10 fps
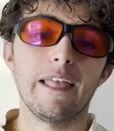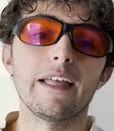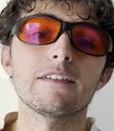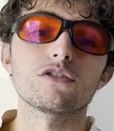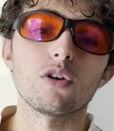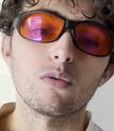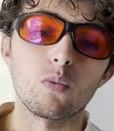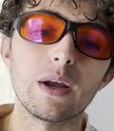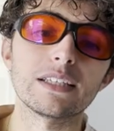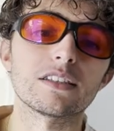So
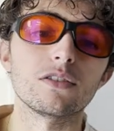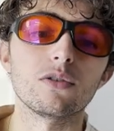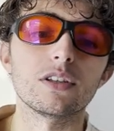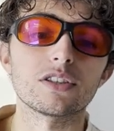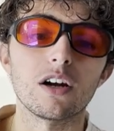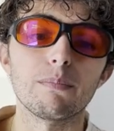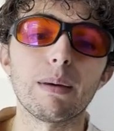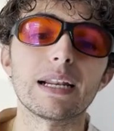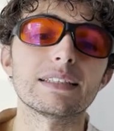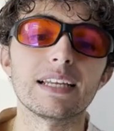ways to do this are
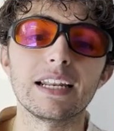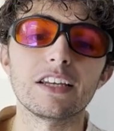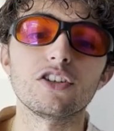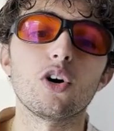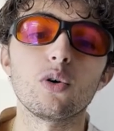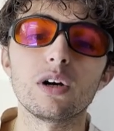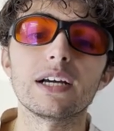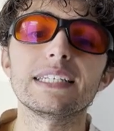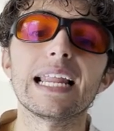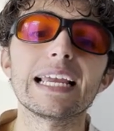meditating, yoga,
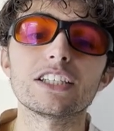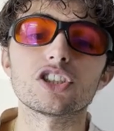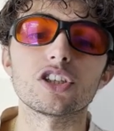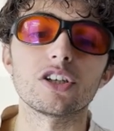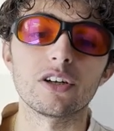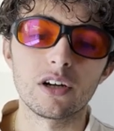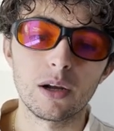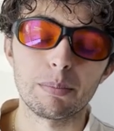nature,